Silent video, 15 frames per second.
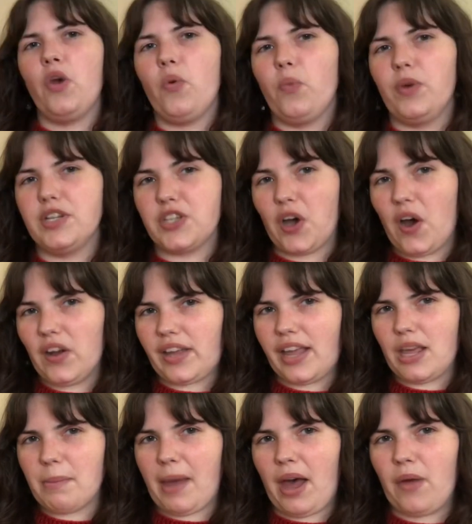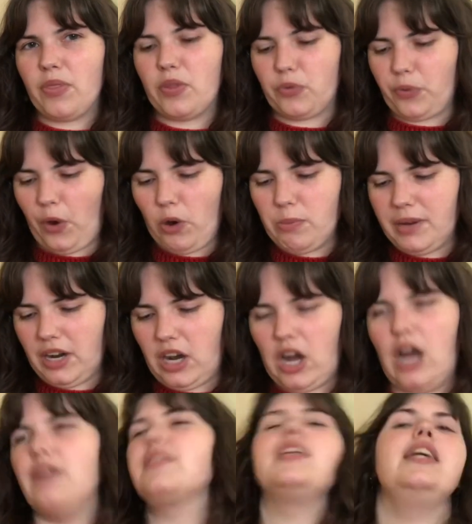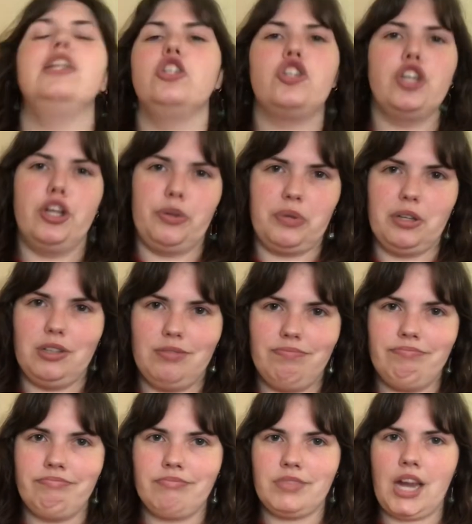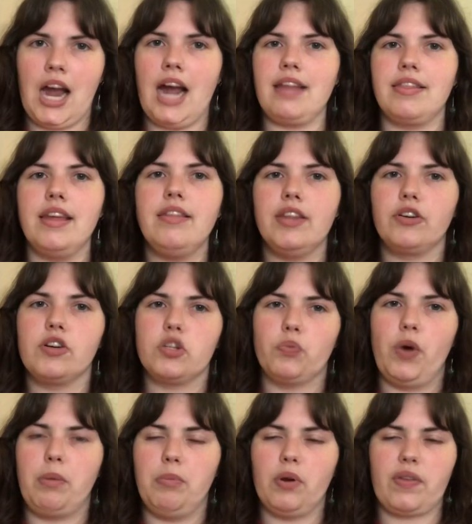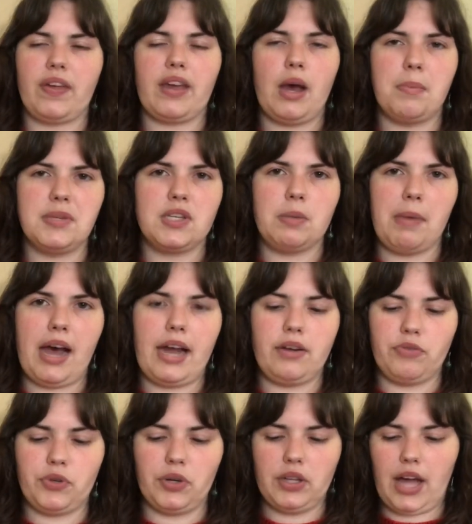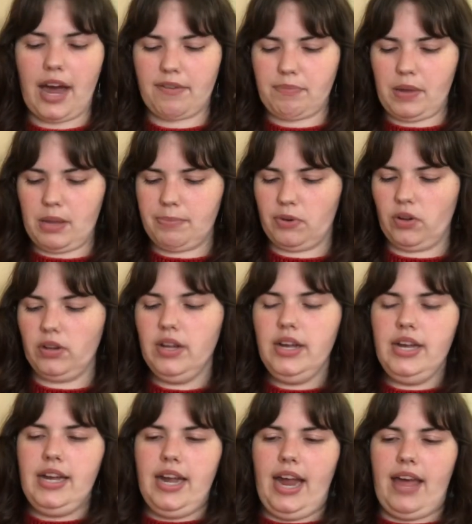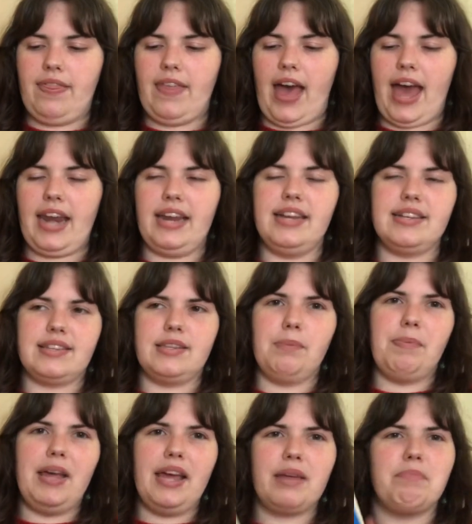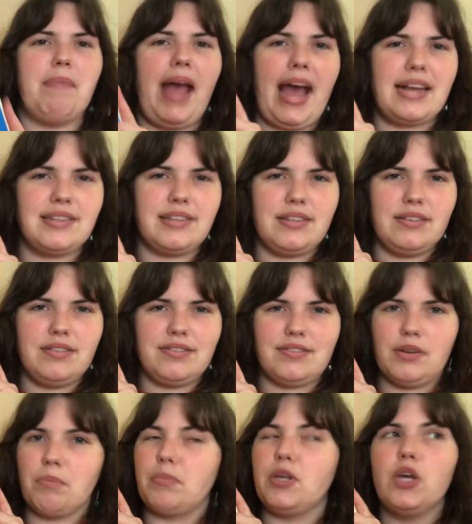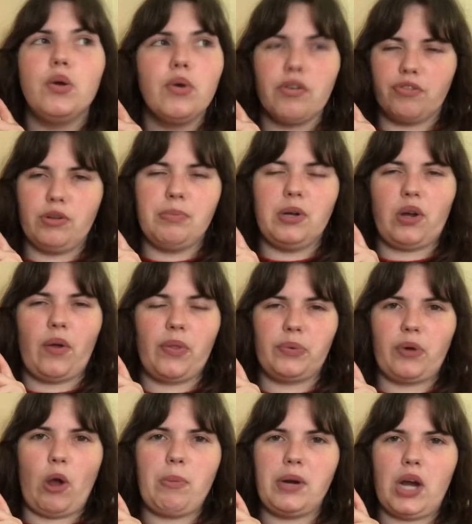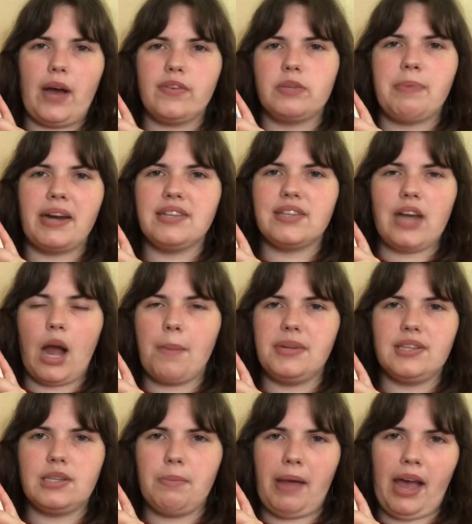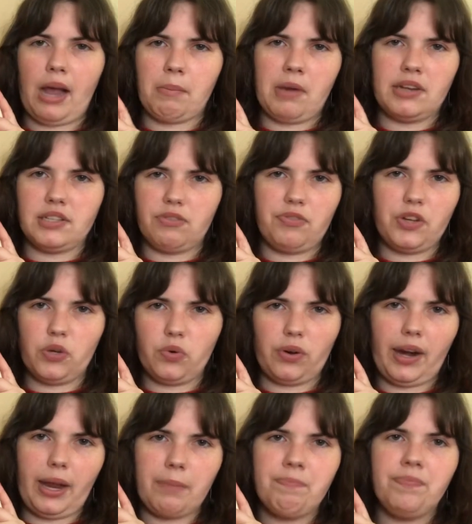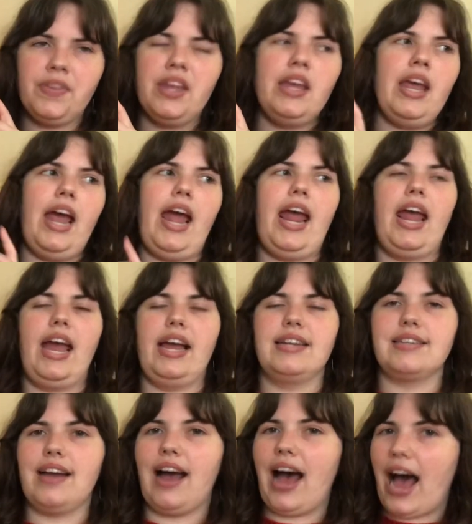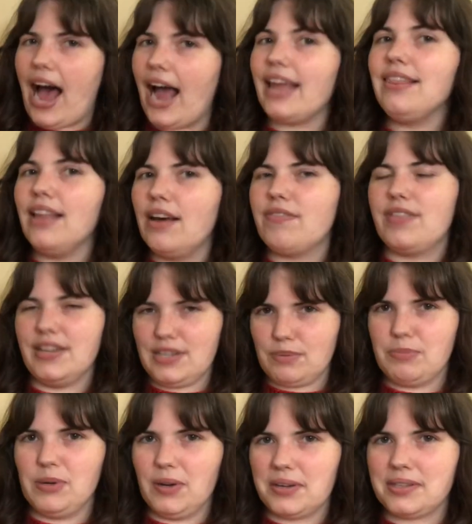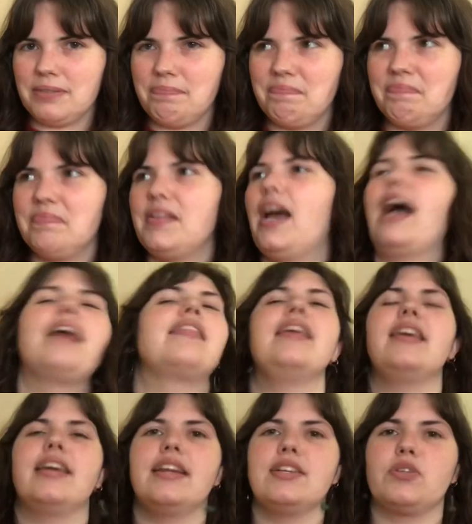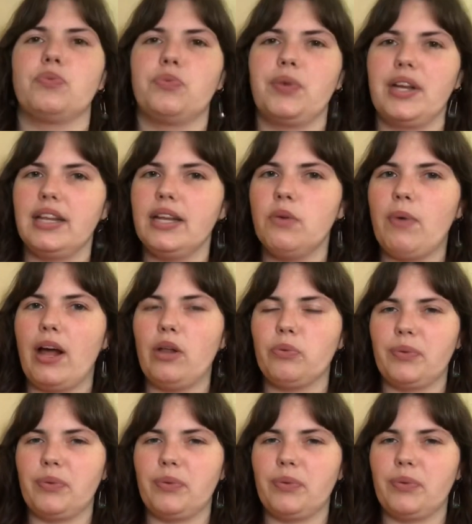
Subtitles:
When talking about the Romanovs in general, I think there is one book that comes to mind for a lot of people, and that is the big, massive, beautiful book on the Romanovs by Simon Sebag Montefiore. And I love this book. I think it is really well